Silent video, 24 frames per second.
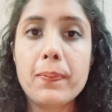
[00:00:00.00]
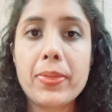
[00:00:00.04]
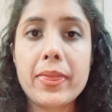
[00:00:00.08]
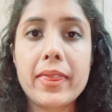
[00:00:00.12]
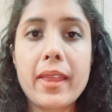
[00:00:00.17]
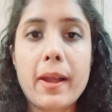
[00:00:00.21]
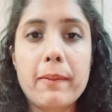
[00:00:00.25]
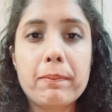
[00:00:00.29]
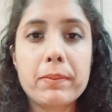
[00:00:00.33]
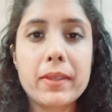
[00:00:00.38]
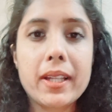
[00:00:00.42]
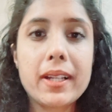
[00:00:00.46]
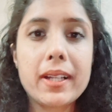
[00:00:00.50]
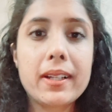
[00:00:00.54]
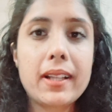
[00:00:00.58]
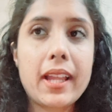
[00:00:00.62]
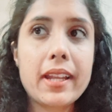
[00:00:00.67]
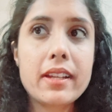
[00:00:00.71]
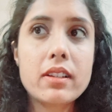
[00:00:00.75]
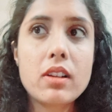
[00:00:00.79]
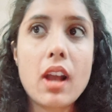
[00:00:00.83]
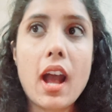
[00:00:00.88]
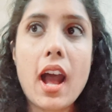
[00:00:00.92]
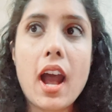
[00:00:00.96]
something
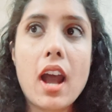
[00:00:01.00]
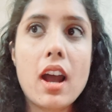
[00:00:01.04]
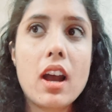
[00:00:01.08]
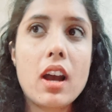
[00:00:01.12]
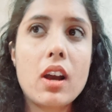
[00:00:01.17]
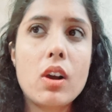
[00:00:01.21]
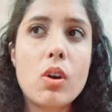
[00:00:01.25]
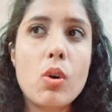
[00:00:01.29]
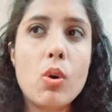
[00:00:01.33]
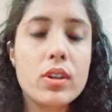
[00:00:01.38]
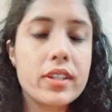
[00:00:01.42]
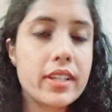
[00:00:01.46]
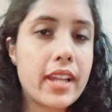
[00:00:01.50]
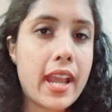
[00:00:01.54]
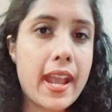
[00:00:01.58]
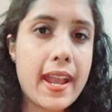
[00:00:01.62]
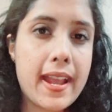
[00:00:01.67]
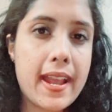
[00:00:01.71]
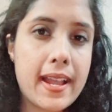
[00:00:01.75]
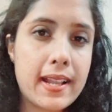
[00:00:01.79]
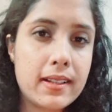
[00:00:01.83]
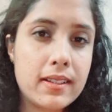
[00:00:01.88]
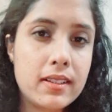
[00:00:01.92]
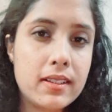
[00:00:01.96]
like
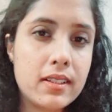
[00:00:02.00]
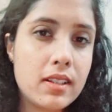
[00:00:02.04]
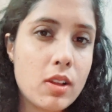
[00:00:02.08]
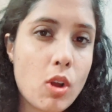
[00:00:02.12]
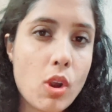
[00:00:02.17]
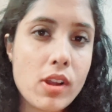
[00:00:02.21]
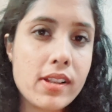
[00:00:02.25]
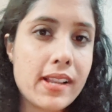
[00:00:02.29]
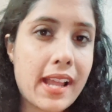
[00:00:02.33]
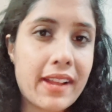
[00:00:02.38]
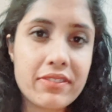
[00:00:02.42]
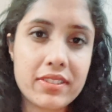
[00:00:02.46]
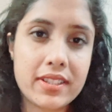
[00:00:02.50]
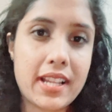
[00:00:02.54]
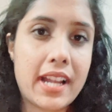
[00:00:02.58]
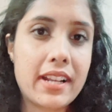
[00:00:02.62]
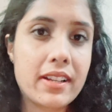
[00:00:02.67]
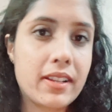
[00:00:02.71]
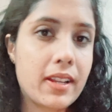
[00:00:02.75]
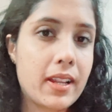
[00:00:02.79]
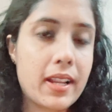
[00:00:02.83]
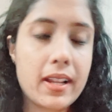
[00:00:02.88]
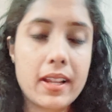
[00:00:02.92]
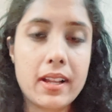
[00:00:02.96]
hotel or
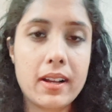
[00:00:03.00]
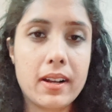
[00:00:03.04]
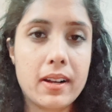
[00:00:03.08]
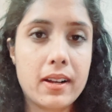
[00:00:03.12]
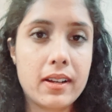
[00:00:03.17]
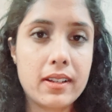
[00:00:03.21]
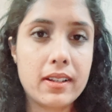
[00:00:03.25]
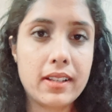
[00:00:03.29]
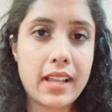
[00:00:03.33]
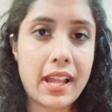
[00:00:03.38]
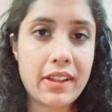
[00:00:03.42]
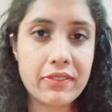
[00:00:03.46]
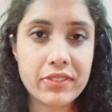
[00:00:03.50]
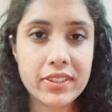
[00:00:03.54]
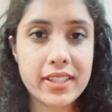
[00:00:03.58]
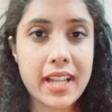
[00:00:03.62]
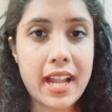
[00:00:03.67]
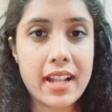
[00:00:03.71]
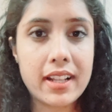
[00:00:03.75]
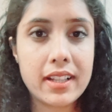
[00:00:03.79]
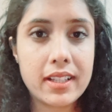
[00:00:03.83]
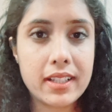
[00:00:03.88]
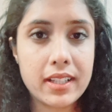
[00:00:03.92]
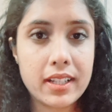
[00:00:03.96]

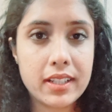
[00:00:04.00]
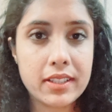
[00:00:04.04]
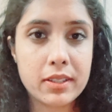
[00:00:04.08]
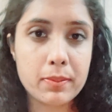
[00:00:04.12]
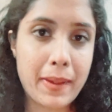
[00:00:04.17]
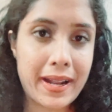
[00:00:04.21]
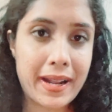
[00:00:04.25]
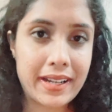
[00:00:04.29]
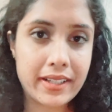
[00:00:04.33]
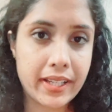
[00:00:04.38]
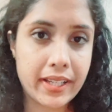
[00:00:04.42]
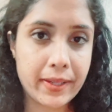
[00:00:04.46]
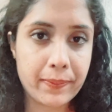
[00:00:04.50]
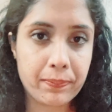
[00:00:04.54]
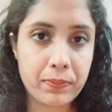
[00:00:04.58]
lifestyle spending.